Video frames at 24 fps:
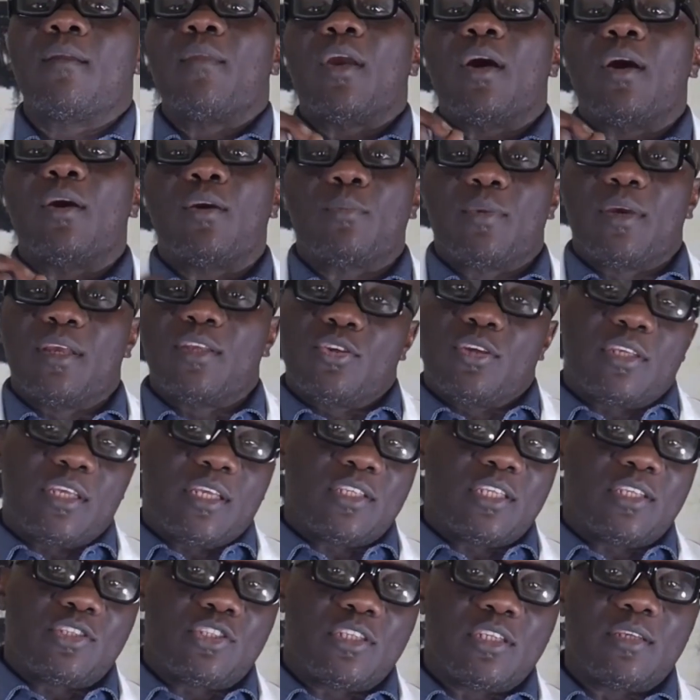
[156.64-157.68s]
The other major
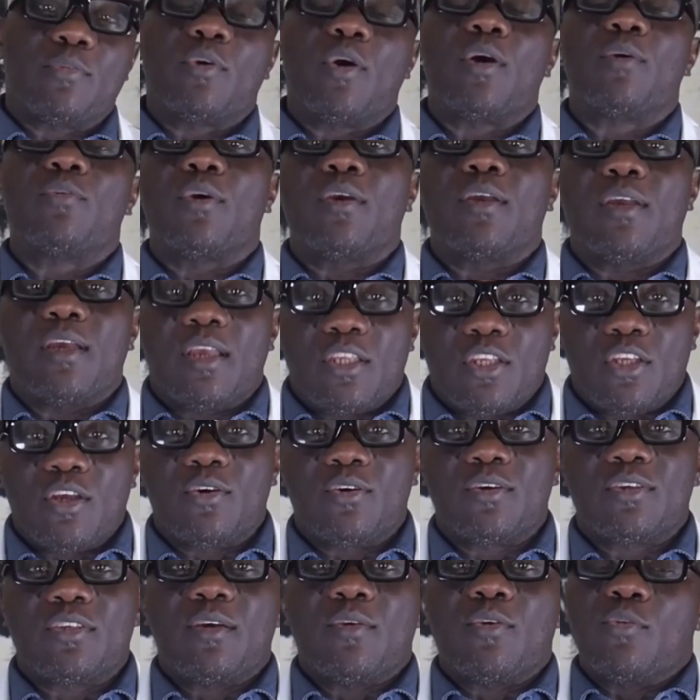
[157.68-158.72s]
condition involved in the
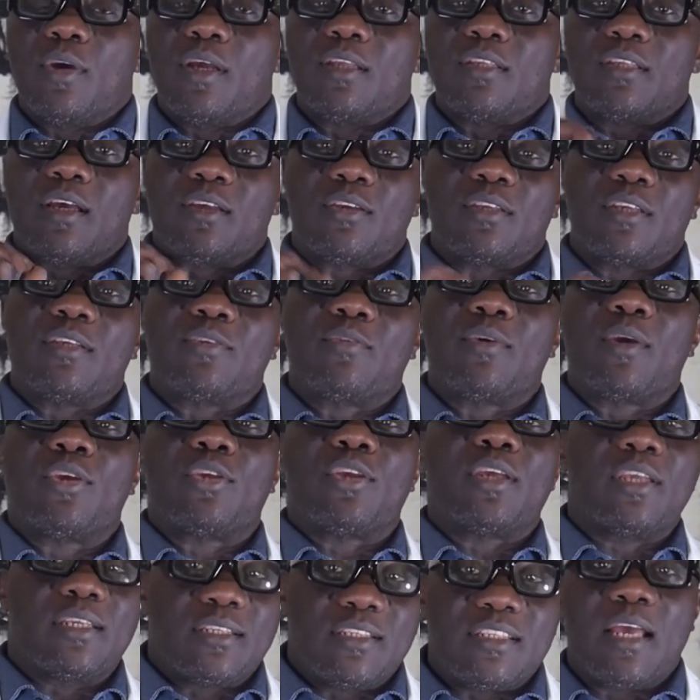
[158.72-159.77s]
occurrence of erectile
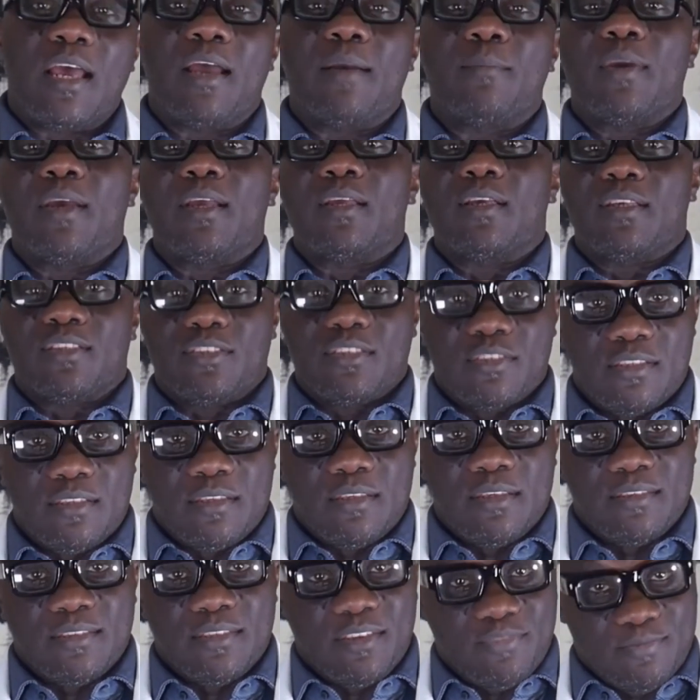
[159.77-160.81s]
dysfunction is diabetes,
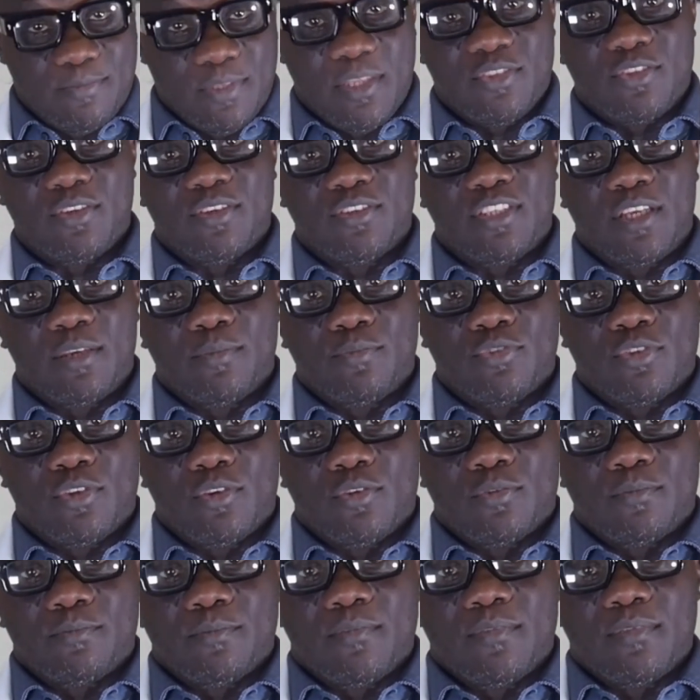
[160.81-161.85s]
especially type
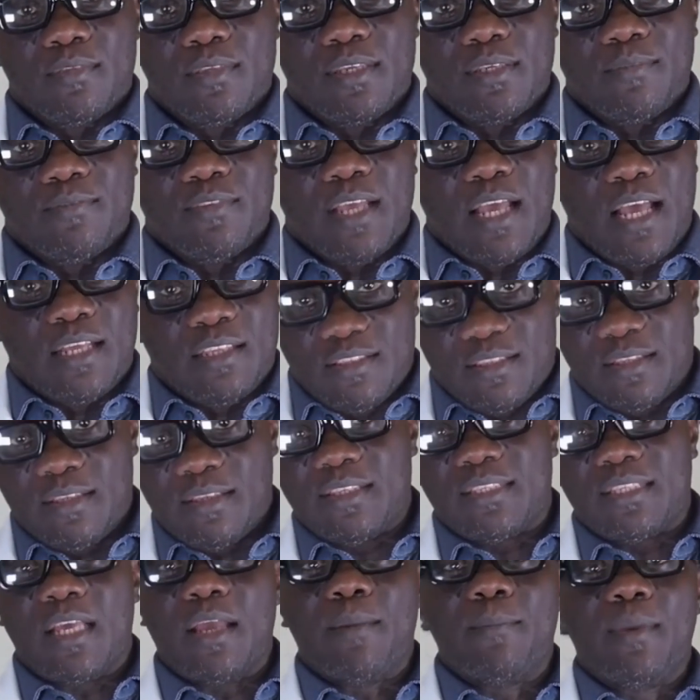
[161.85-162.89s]
2. In fact,
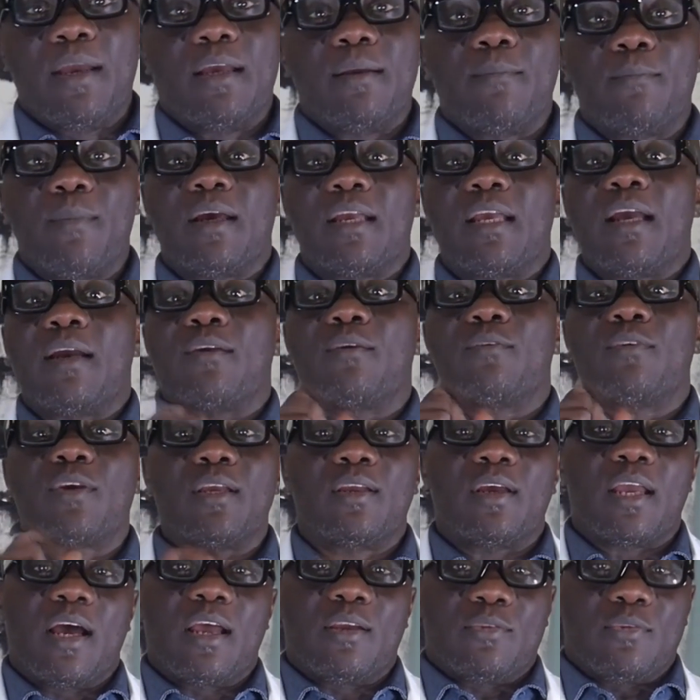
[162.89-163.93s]
diabetic men have a
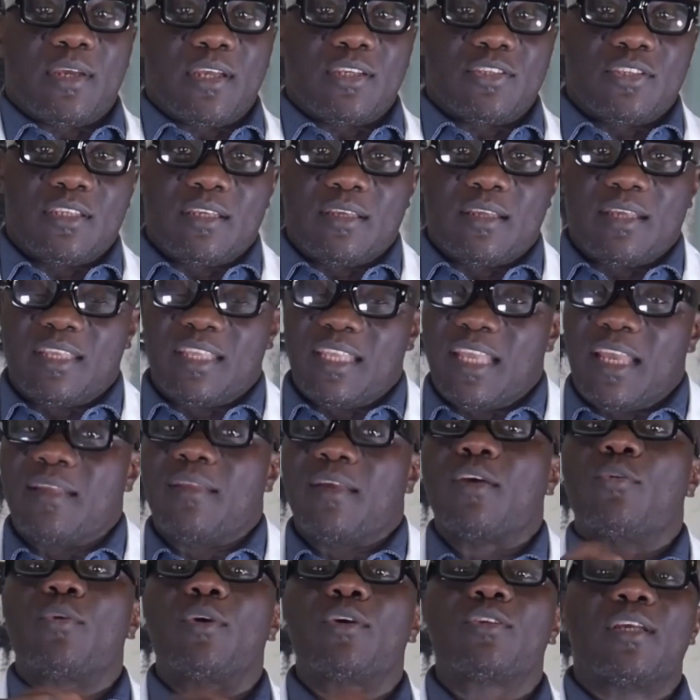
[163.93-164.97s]
very high risk, and
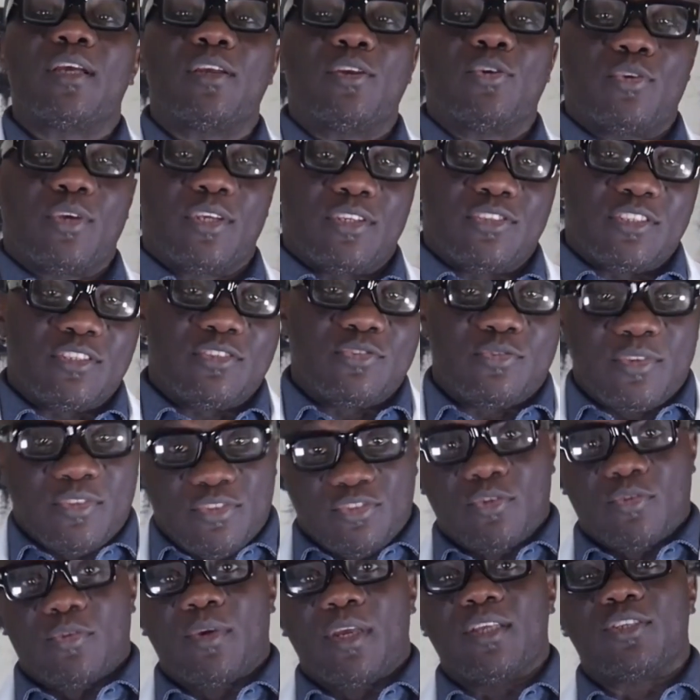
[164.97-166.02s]
this risk increases with
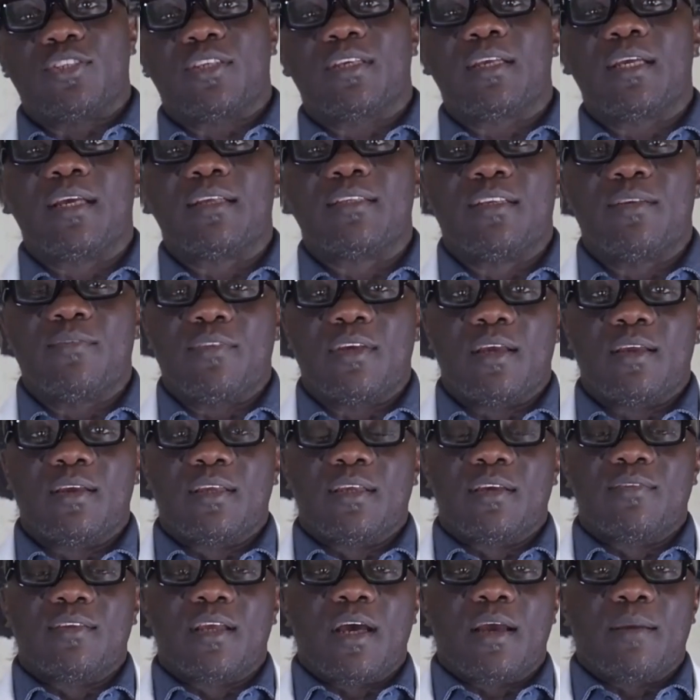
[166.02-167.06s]
the duration and
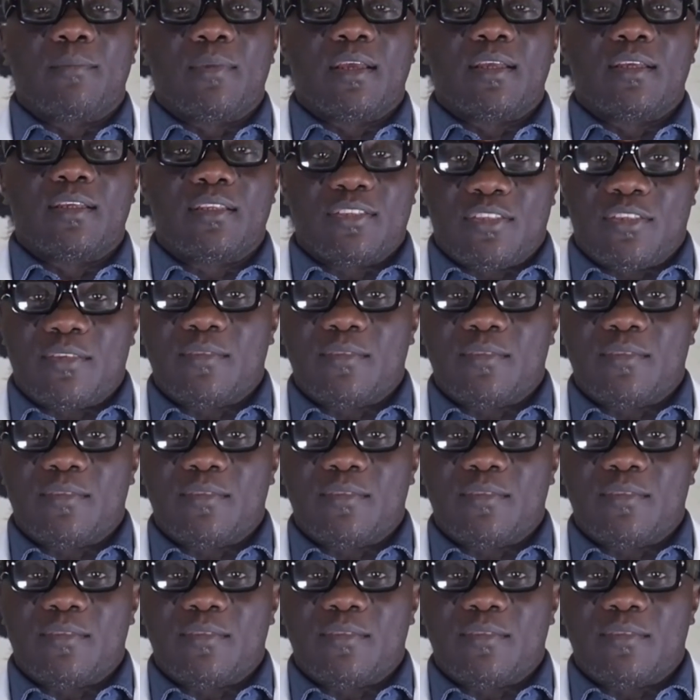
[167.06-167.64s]
severity of diabetes.